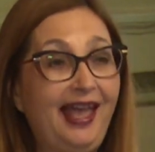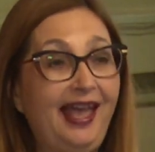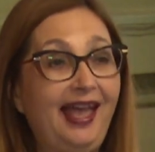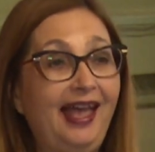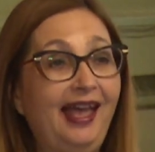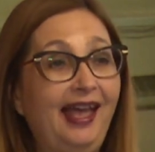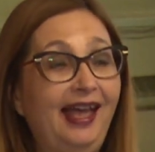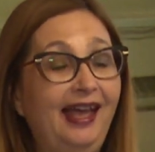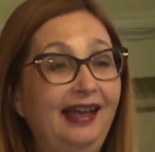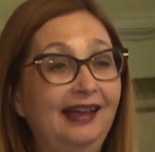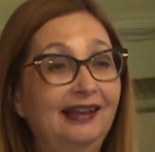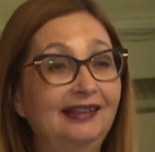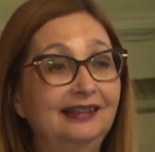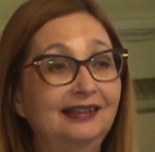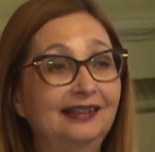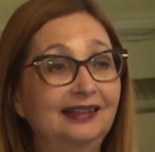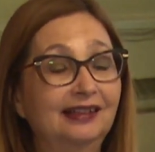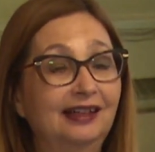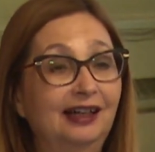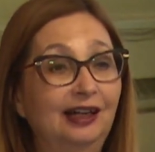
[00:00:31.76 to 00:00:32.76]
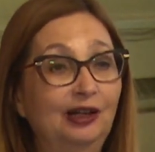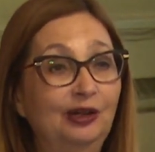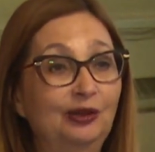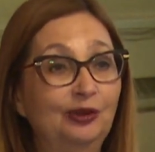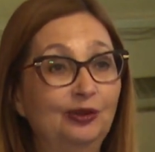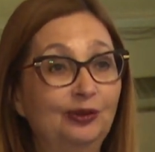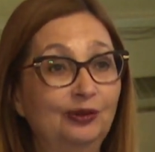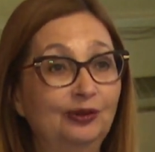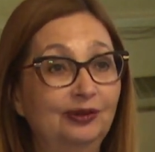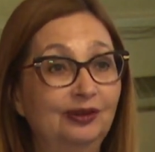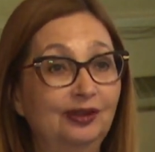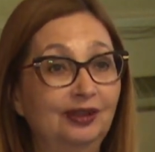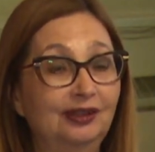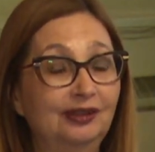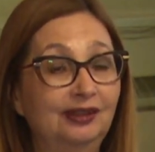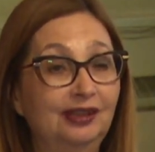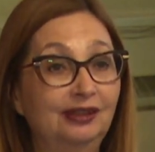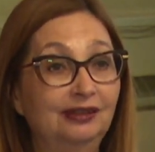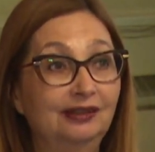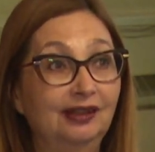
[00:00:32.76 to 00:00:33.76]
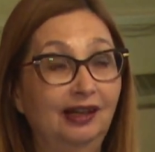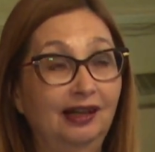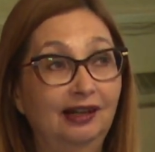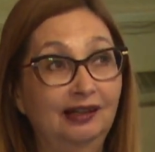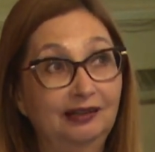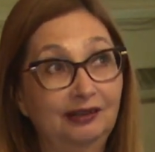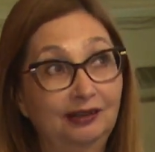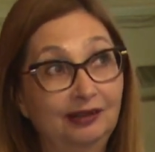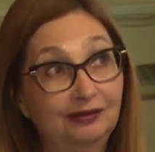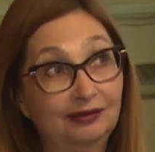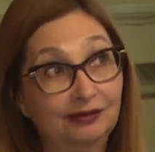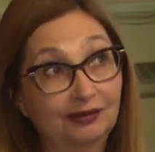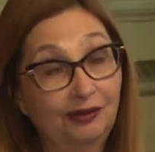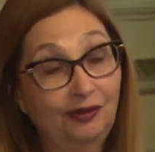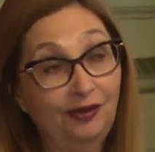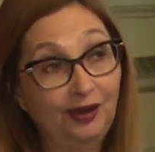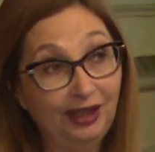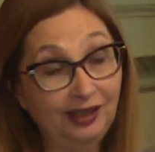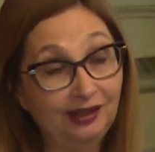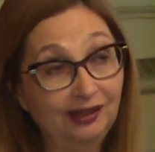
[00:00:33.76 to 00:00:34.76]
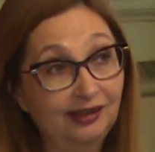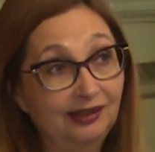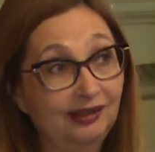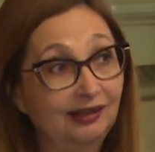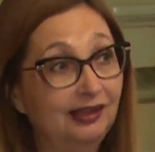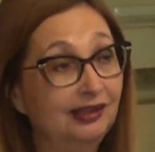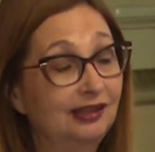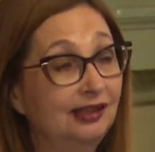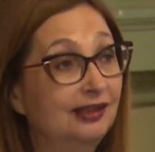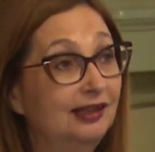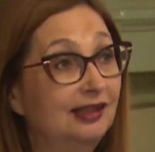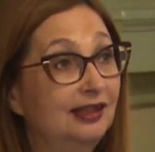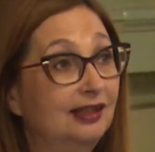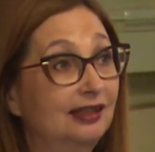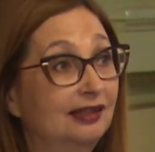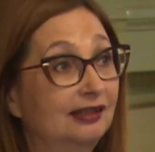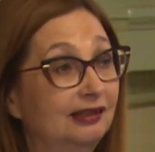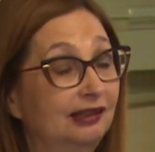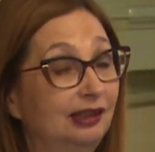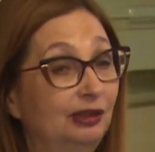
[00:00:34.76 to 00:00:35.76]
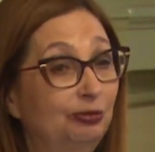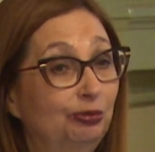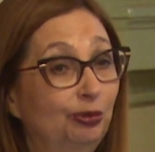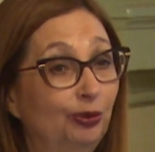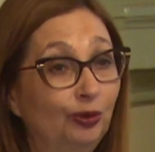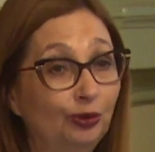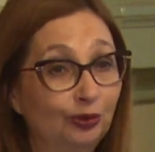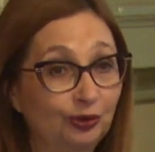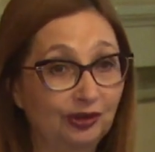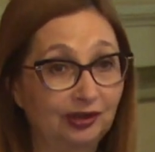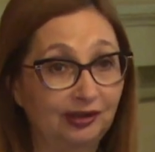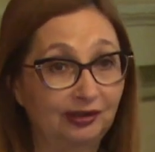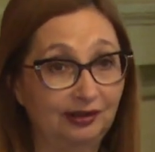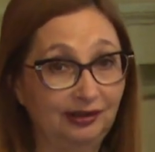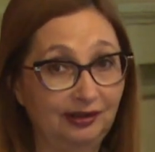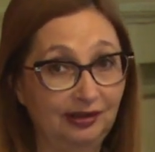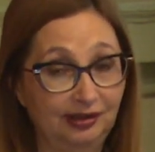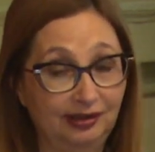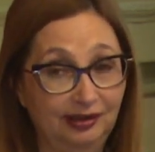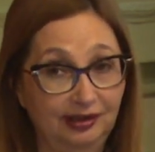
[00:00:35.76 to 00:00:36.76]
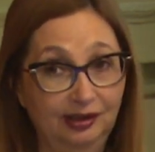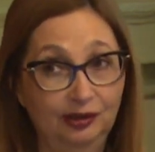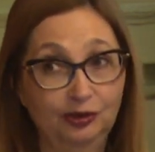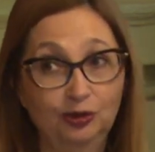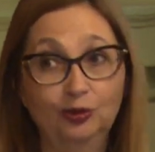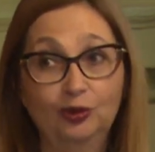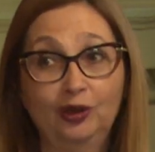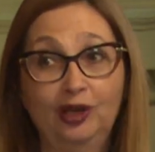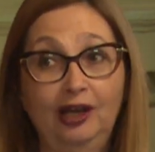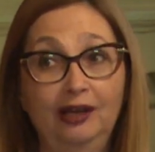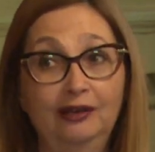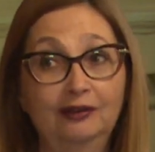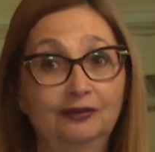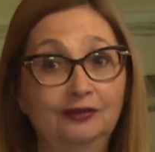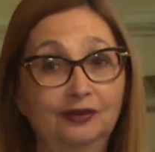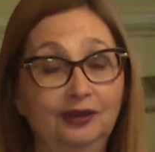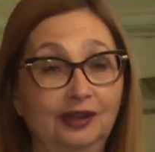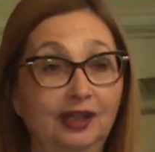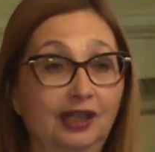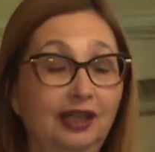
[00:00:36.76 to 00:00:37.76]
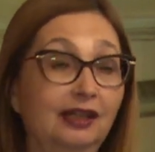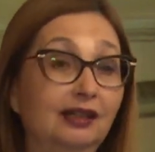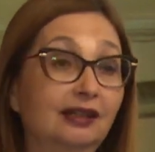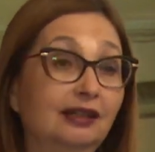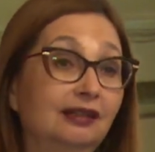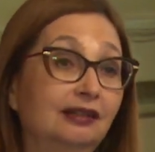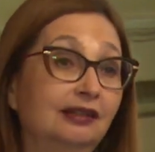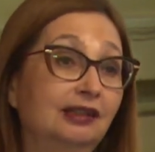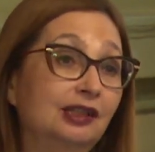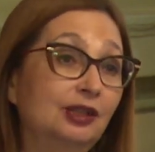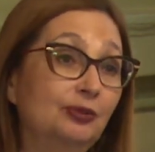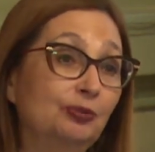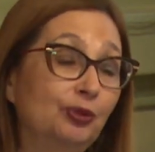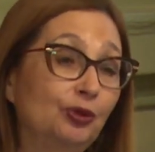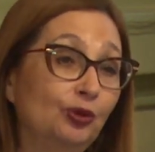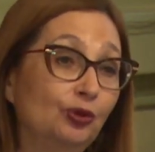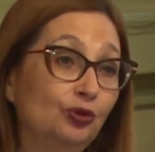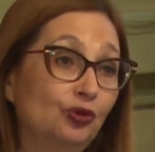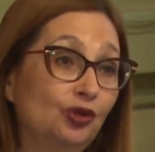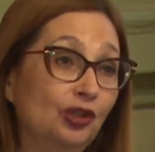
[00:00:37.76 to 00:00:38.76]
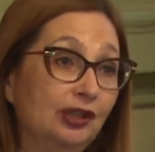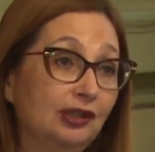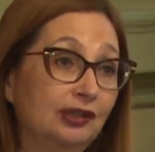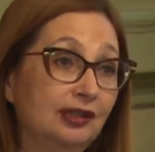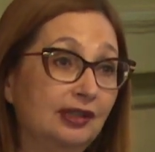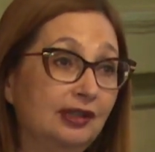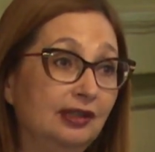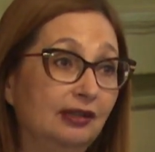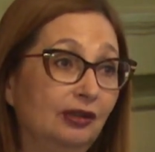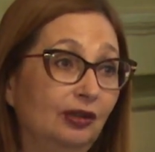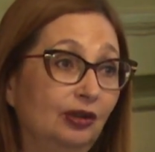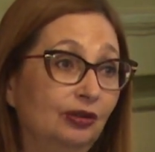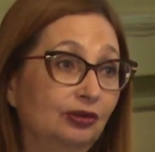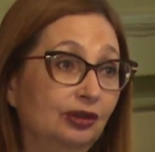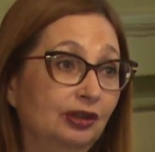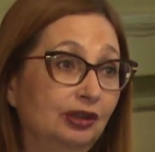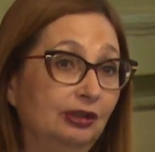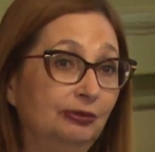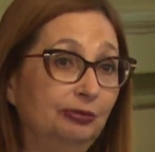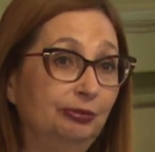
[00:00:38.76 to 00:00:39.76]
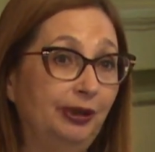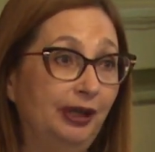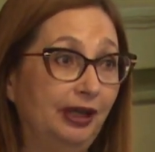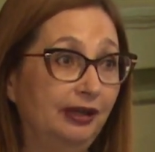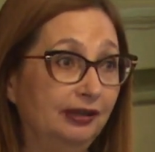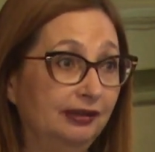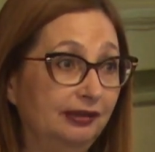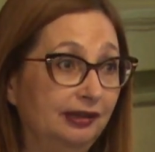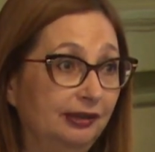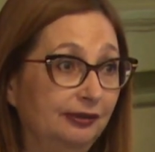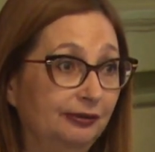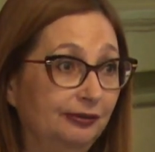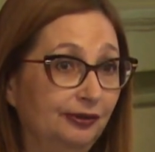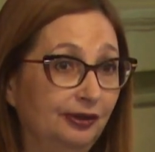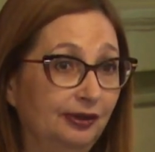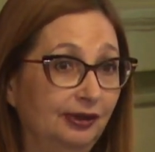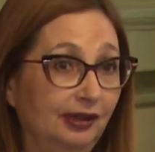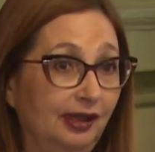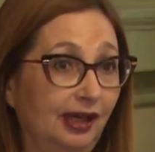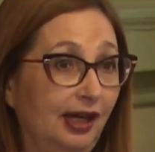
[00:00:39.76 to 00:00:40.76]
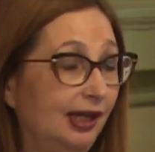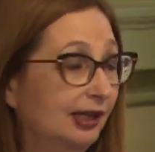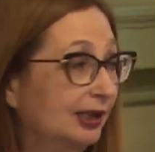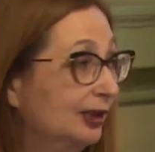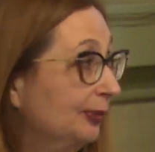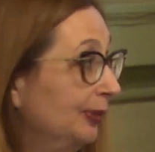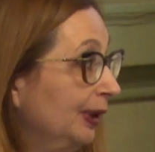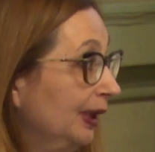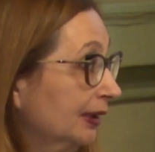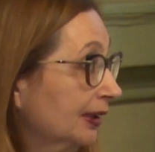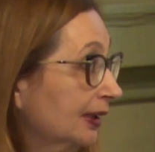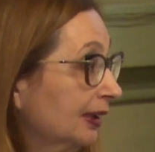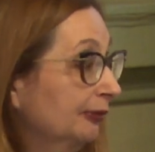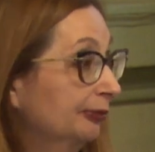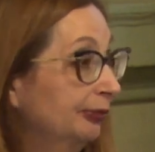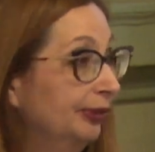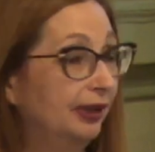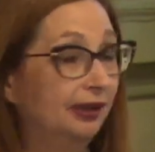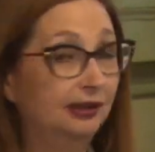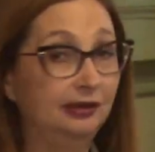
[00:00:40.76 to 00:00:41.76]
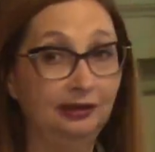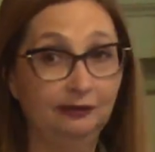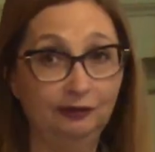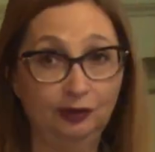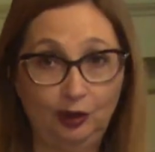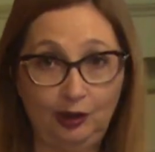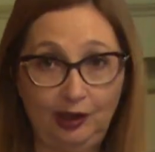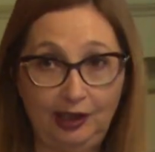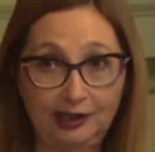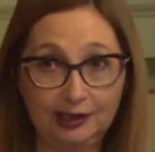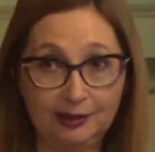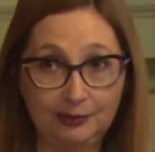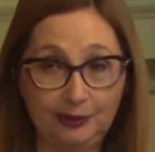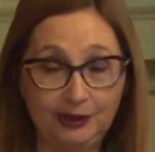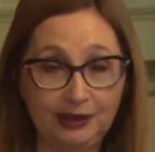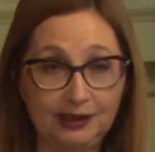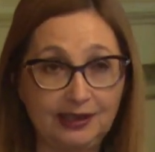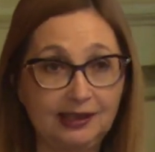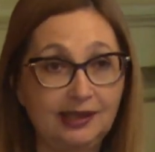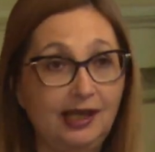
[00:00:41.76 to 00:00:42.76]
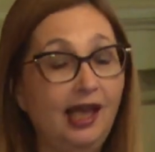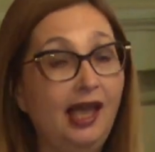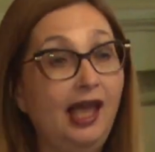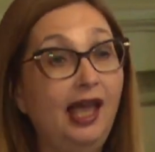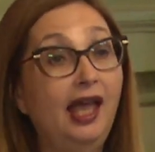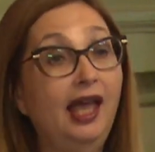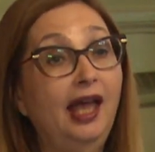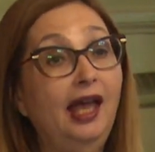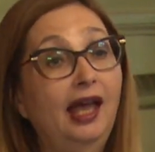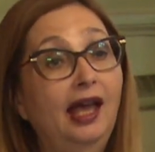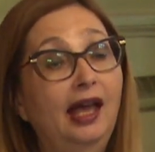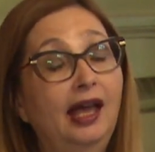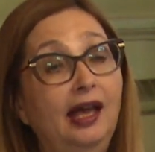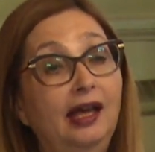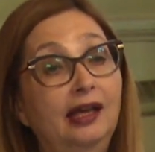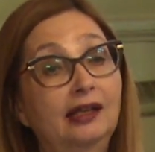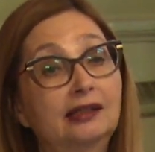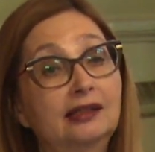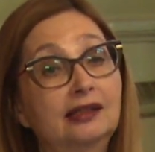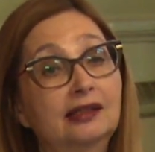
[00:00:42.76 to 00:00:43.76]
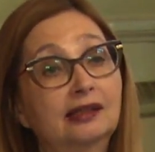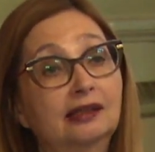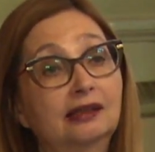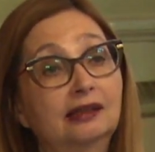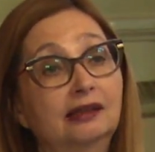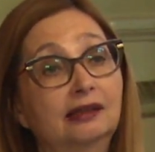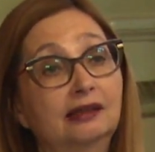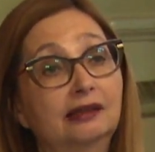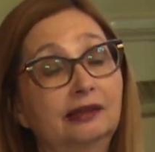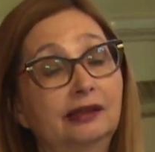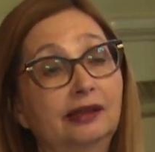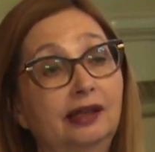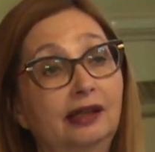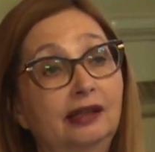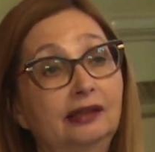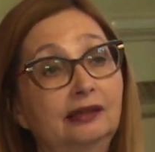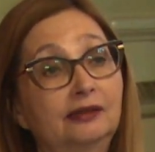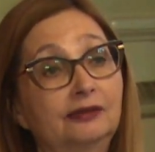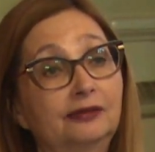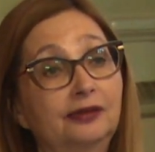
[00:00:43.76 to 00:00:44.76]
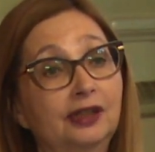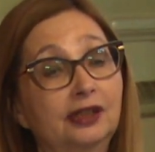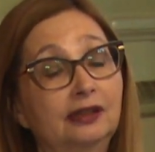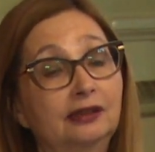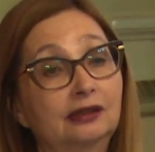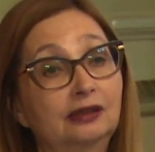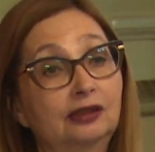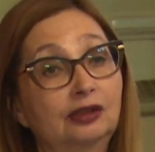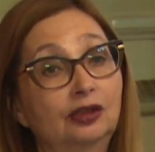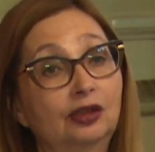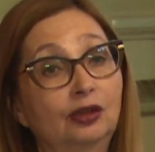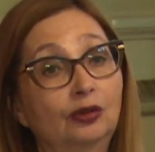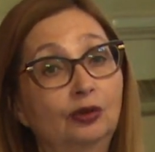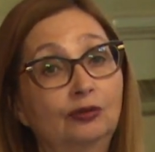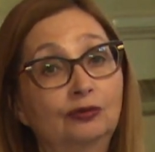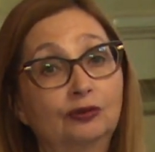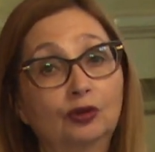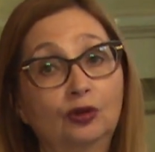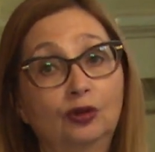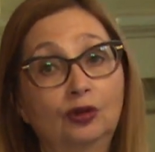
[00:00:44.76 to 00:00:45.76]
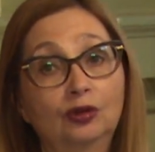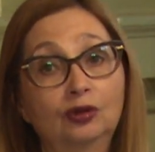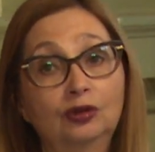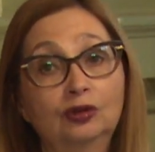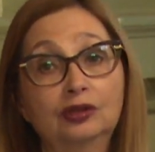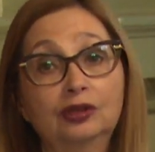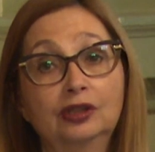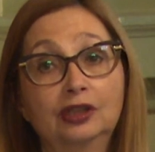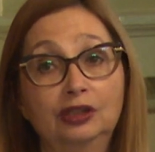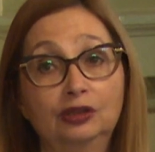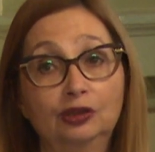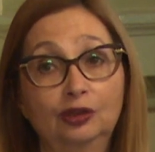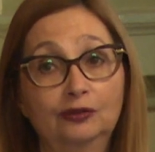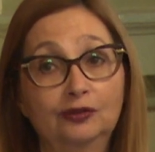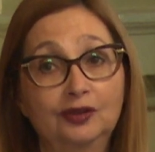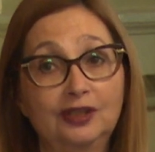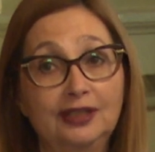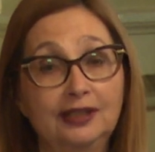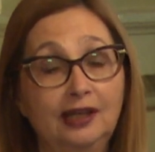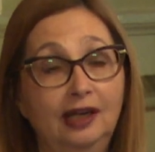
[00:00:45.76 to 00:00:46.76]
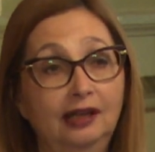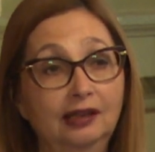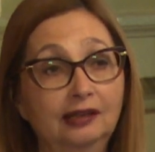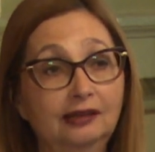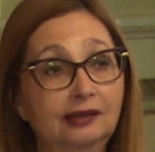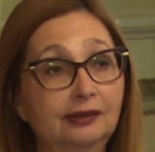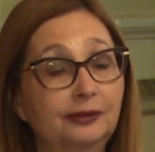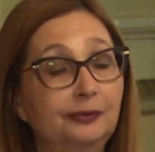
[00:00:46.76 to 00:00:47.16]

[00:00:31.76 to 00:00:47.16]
and how I think it's important to have these projects on comparative aspects, comparative law aspects. As at the Faculty of Law in Novi Sad,